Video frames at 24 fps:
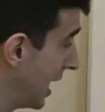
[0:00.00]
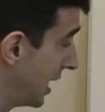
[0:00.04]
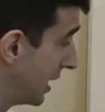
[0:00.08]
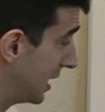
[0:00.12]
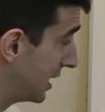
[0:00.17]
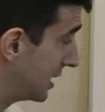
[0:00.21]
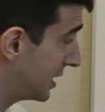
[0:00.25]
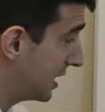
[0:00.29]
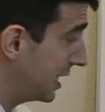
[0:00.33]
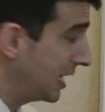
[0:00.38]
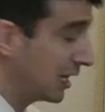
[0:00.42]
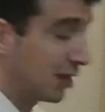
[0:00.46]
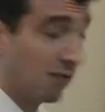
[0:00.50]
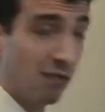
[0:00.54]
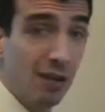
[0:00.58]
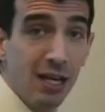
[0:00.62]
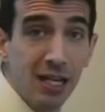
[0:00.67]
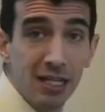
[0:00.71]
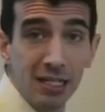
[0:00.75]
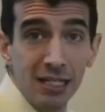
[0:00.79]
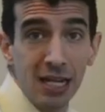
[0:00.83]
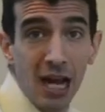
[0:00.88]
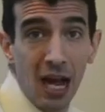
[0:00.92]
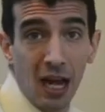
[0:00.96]
The T3
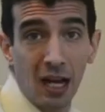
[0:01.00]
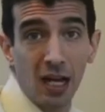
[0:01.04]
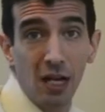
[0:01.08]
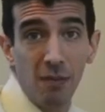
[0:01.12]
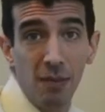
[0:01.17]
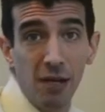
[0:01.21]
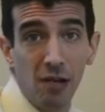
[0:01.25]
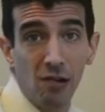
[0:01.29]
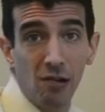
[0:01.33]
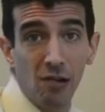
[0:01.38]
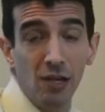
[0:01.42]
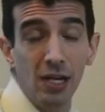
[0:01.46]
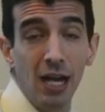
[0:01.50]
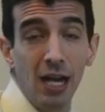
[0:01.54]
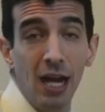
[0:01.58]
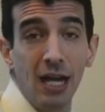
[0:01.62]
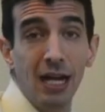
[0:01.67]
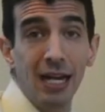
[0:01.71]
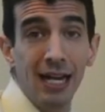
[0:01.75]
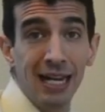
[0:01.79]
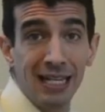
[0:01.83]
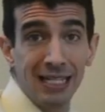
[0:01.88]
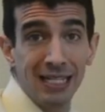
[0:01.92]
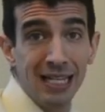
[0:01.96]
is not going to be
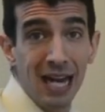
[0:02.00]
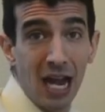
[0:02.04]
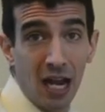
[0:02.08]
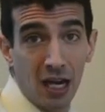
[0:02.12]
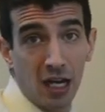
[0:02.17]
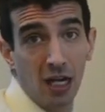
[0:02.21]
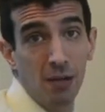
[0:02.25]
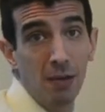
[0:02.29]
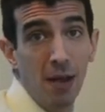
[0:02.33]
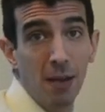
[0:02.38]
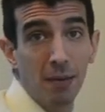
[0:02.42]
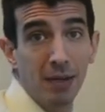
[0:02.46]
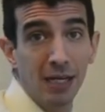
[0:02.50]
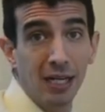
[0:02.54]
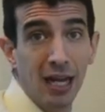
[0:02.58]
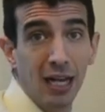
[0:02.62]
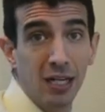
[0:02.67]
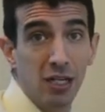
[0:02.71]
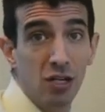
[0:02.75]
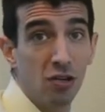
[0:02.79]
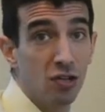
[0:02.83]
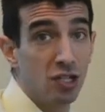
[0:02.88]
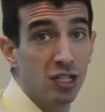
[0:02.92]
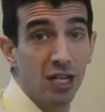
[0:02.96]
created. It's not going to be able to
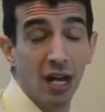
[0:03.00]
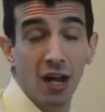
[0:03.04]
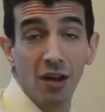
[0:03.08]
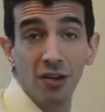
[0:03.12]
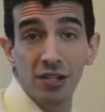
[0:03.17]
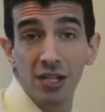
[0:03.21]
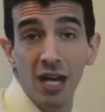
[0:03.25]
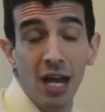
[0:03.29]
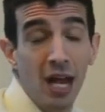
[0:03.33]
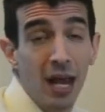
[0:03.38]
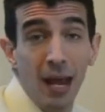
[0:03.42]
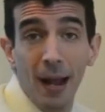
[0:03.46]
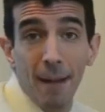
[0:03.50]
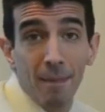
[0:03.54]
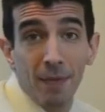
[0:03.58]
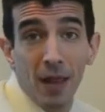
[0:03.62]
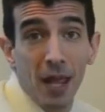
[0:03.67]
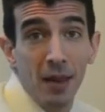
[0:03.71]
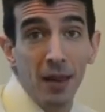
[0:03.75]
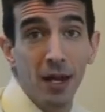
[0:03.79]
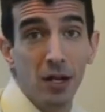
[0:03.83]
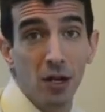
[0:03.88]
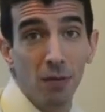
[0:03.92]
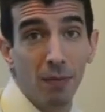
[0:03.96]
get to your cells,
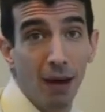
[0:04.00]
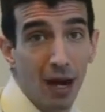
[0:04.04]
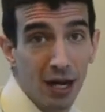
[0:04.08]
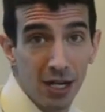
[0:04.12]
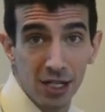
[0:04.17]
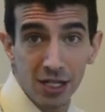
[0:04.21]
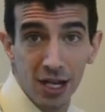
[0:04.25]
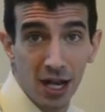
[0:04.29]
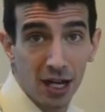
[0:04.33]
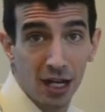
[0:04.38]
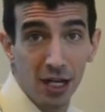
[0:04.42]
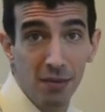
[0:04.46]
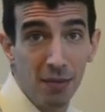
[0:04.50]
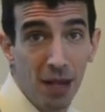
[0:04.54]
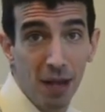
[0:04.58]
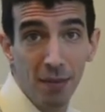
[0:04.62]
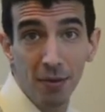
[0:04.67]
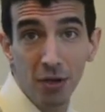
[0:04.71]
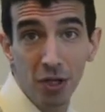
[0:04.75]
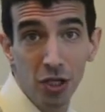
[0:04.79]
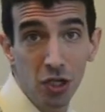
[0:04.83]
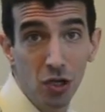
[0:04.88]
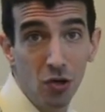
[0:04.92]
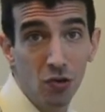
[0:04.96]
and then your body's not going to be
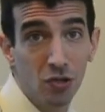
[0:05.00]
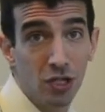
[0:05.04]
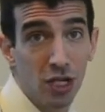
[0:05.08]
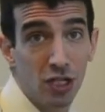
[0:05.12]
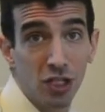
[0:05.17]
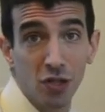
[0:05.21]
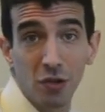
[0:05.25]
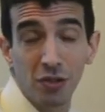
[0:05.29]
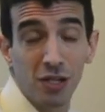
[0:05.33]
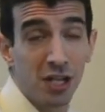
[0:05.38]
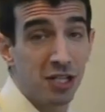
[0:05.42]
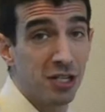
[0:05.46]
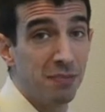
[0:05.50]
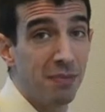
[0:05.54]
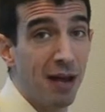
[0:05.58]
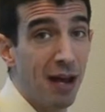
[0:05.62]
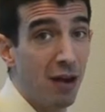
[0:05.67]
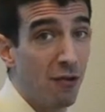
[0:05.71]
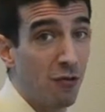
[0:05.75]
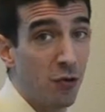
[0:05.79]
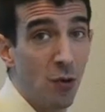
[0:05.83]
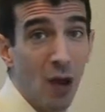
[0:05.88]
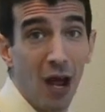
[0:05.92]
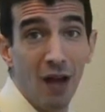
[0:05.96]
able to use it. So it doesn't
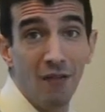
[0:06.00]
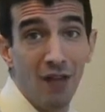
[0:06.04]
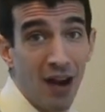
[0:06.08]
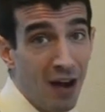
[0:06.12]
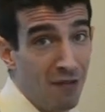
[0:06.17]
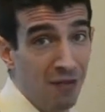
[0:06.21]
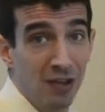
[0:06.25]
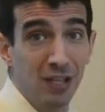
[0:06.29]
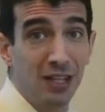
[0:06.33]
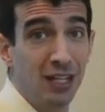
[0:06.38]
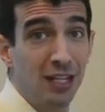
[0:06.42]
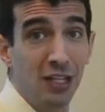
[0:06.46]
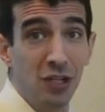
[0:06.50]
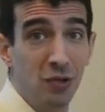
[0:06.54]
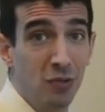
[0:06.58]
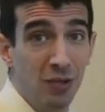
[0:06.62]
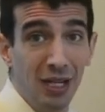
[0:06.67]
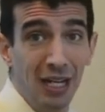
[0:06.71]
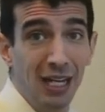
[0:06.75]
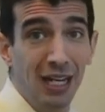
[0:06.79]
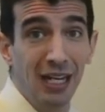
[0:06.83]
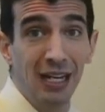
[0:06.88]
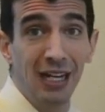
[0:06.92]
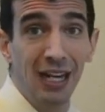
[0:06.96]
matter if you have everything you
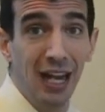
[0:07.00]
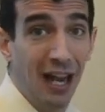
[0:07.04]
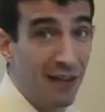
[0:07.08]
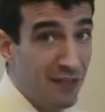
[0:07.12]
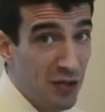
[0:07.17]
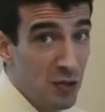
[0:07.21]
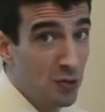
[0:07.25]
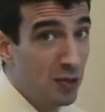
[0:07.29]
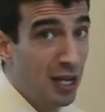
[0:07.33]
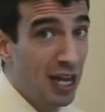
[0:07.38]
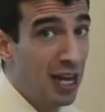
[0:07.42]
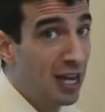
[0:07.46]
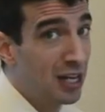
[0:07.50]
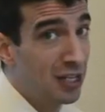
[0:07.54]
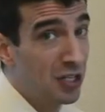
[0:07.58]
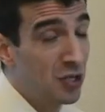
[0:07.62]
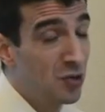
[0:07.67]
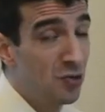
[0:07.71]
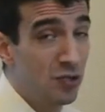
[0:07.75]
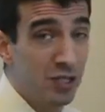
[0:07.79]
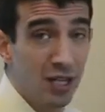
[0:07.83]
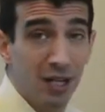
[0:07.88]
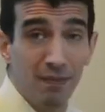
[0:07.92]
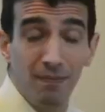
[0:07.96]
need. If you can't
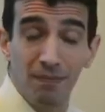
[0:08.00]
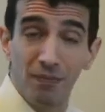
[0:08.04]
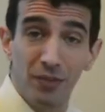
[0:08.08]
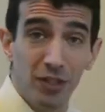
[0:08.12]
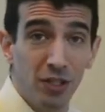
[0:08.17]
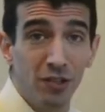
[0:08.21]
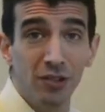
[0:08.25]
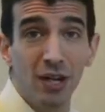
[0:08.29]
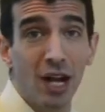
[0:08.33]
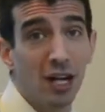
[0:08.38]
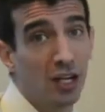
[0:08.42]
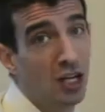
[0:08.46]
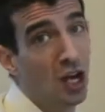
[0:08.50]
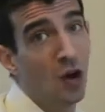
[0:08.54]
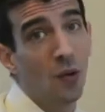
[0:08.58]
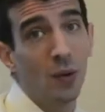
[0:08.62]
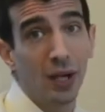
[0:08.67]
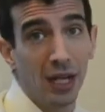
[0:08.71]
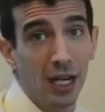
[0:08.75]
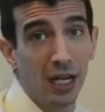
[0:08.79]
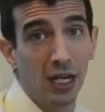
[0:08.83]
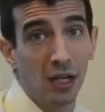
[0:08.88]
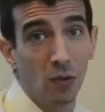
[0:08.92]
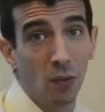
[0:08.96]
use it, you're not
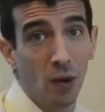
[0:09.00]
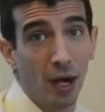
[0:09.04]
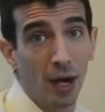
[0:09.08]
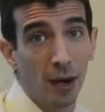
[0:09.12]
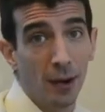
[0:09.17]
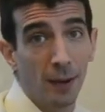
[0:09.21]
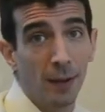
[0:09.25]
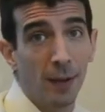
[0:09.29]
going anywhere.